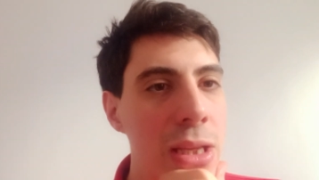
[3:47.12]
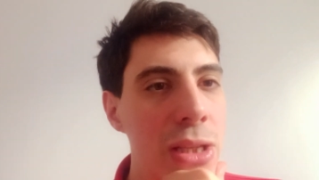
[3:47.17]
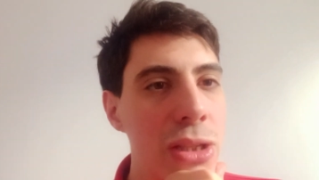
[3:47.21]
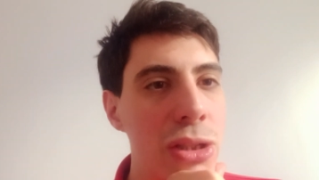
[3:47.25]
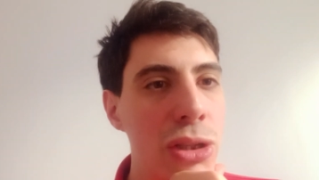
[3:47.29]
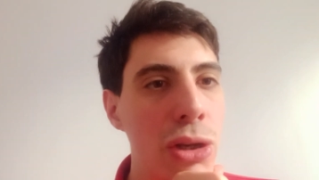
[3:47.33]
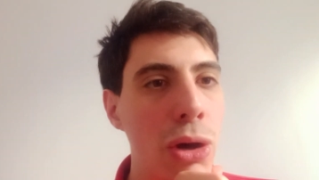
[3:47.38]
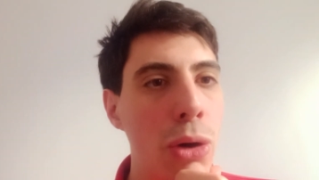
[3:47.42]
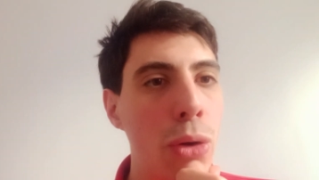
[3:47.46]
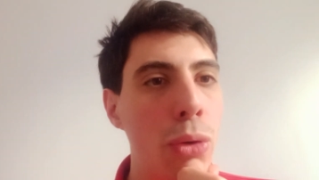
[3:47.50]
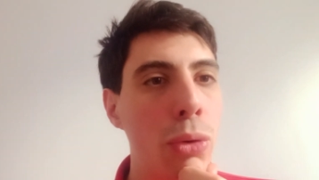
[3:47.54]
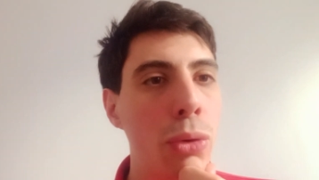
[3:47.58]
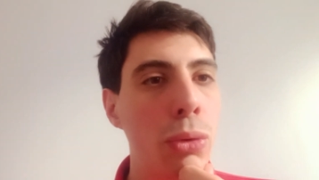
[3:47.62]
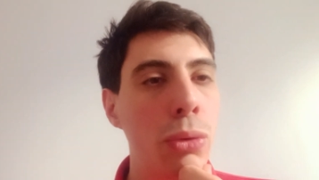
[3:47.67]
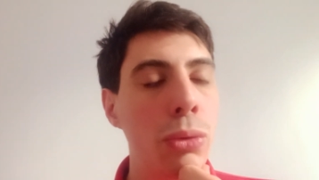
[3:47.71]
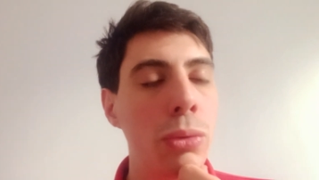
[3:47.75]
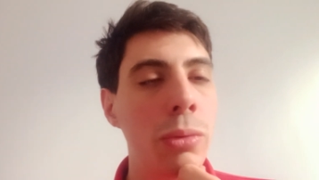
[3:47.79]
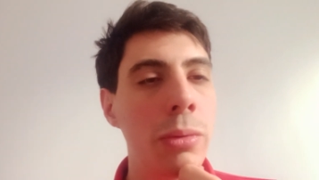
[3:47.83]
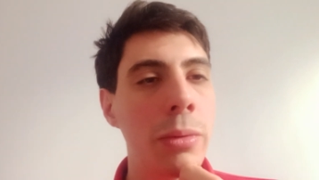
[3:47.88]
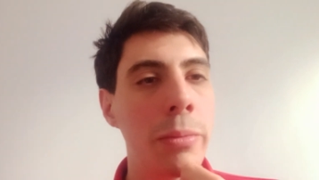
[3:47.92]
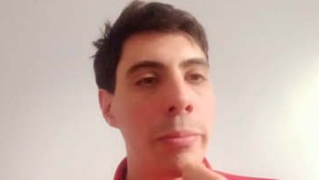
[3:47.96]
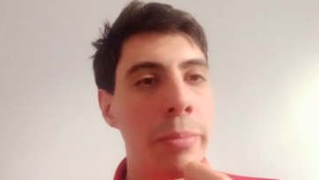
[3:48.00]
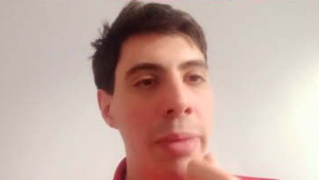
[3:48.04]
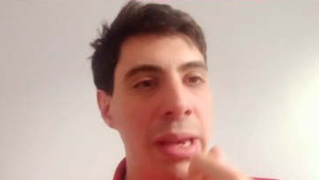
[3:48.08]

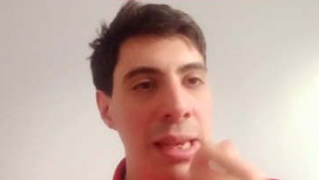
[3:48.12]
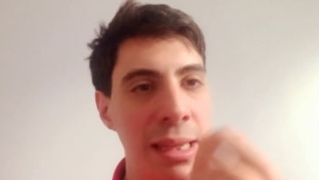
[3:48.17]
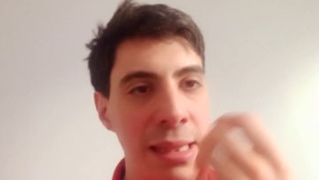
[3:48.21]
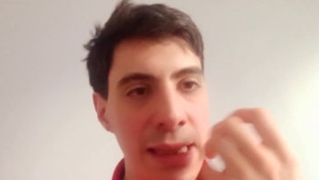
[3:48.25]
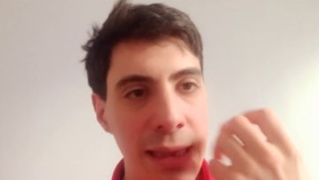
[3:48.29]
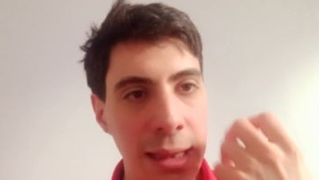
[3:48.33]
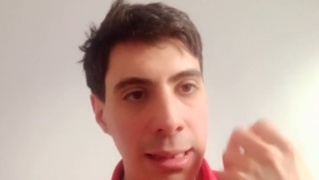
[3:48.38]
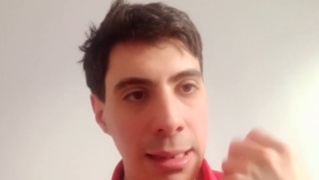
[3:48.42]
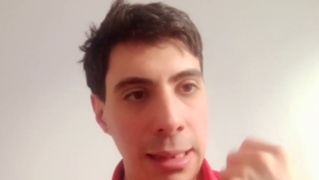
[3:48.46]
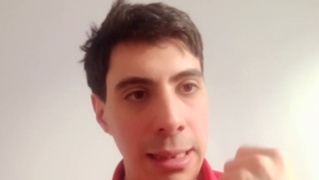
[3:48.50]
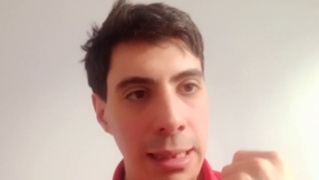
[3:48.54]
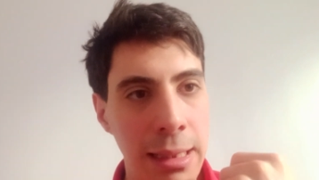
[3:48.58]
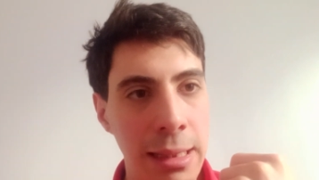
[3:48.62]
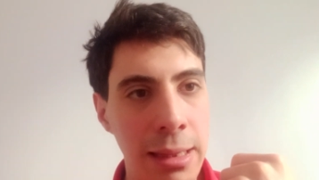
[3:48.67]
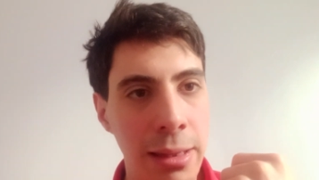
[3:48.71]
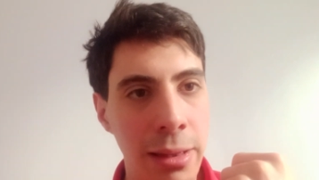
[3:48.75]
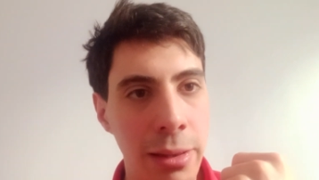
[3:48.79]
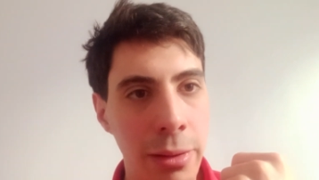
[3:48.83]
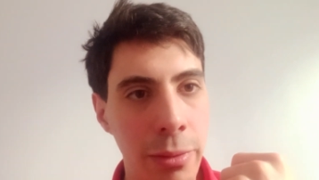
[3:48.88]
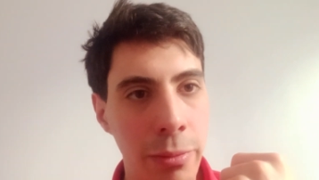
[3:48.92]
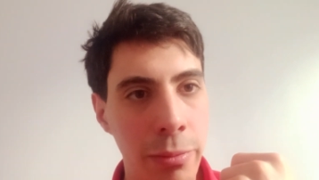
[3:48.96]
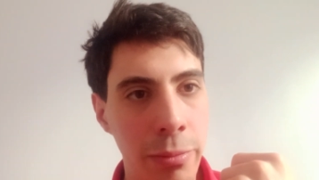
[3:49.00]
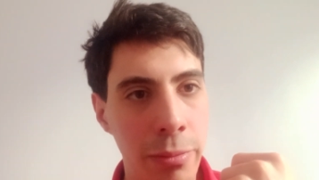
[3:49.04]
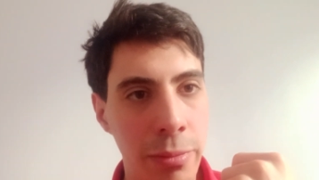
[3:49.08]
So
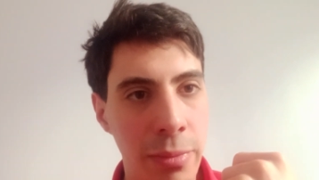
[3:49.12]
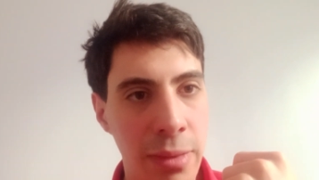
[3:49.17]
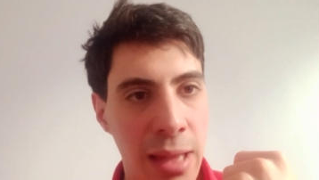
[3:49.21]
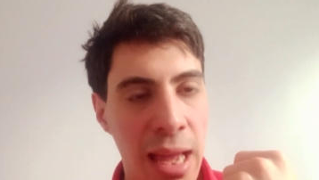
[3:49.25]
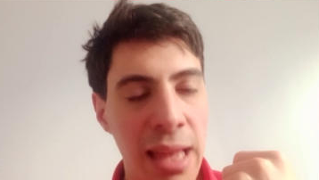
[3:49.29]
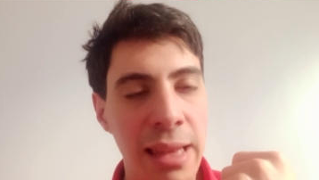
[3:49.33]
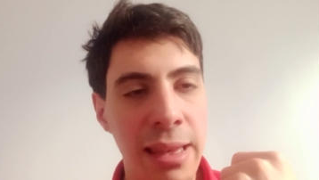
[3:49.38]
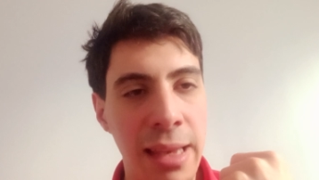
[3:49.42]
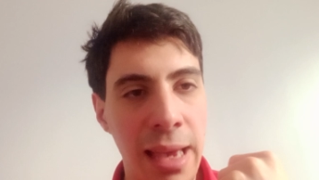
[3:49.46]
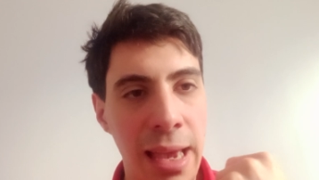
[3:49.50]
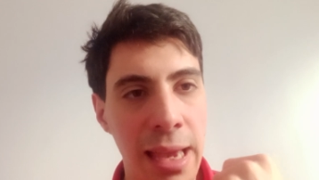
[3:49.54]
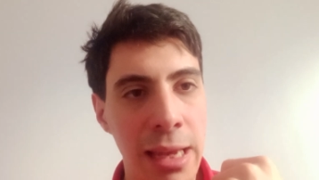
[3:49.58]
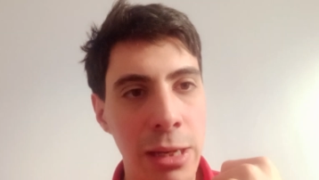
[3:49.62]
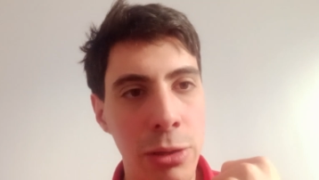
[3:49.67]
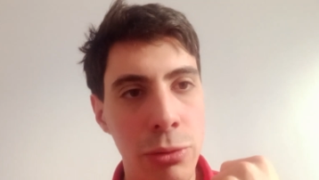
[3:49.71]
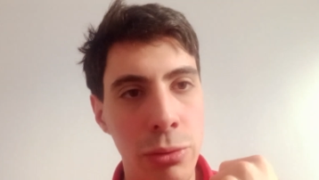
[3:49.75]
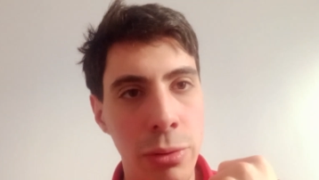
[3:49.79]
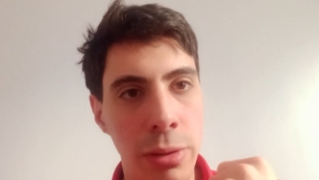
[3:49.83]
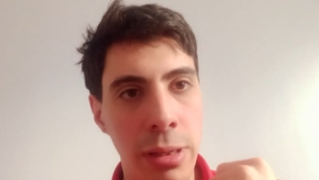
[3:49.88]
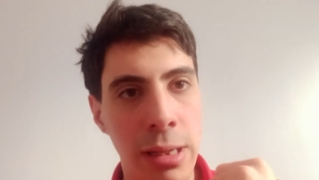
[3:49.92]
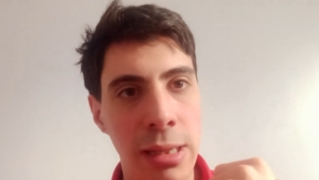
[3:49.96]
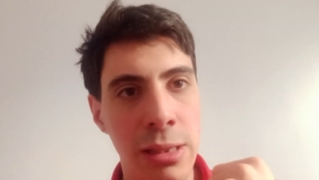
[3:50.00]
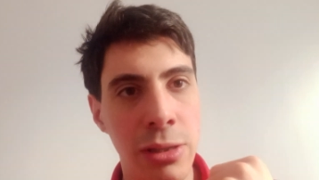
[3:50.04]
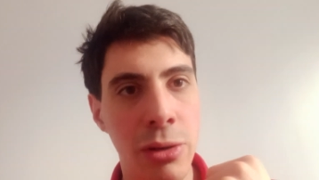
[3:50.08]
basically, that
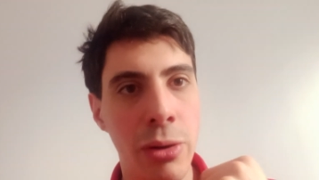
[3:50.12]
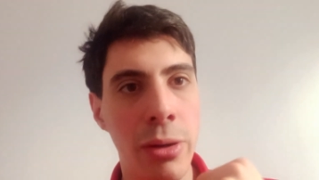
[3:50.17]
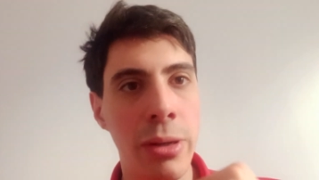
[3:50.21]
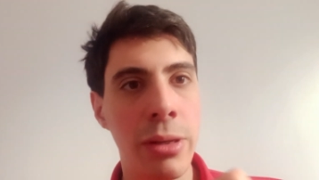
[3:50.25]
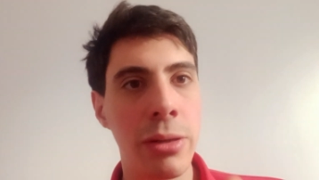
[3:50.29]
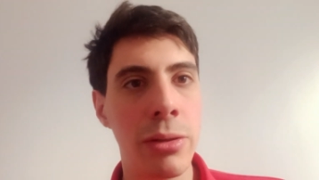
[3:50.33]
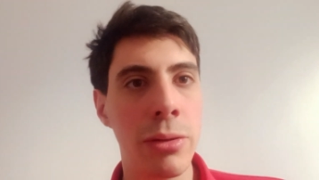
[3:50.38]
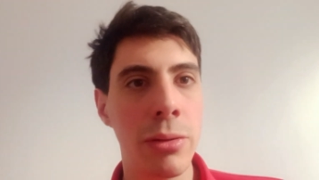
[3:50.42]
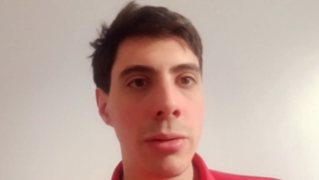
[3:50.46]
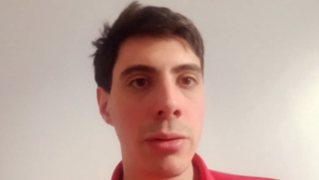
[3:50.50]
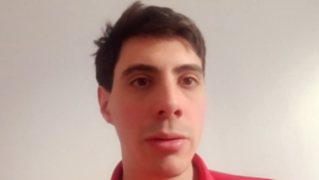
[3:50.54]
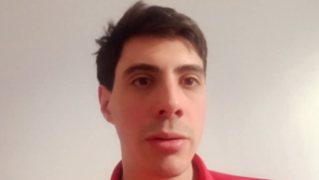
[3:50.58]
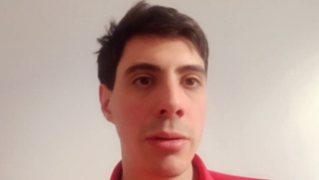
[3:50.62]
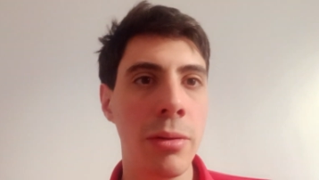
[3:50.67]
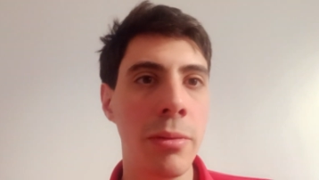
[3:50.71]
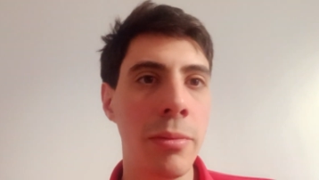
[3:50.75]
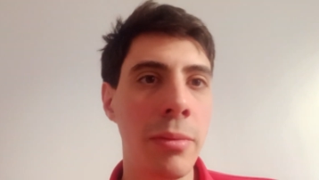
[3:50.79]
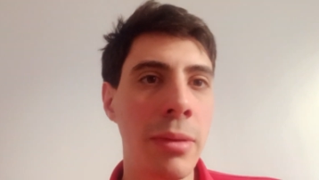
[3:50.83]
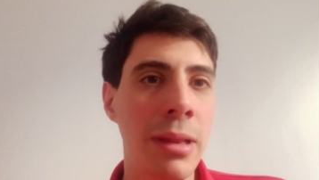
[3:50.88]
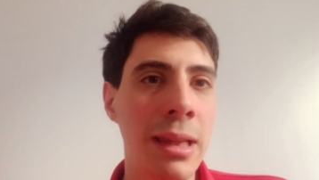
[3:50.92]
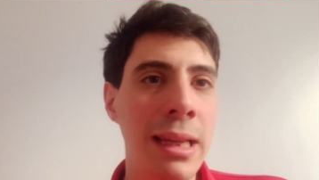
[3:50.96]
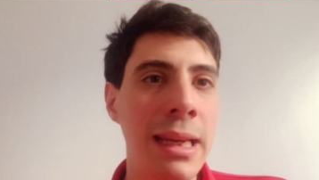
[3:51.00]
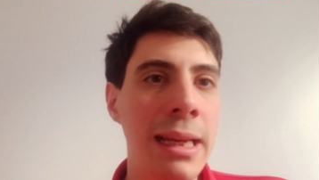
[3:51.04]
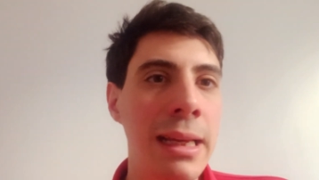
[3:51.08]
hatred is going to
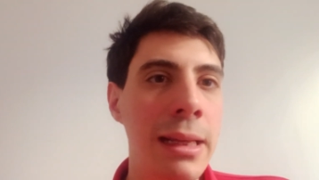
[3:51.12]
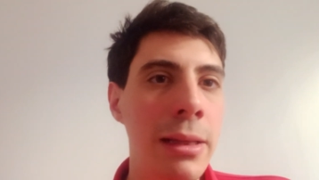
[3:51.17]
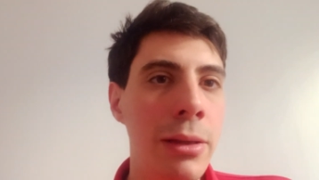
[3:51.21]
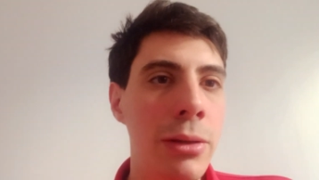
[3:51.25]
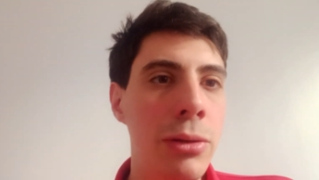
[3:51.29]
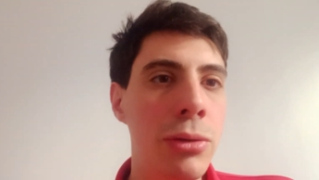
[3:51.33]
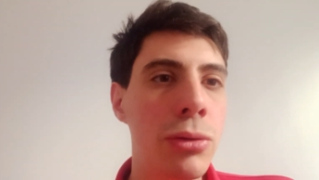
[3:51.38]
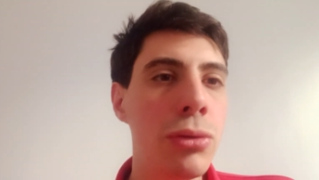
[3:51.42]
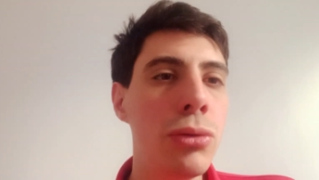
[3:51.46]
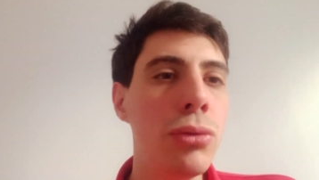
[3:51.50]
lead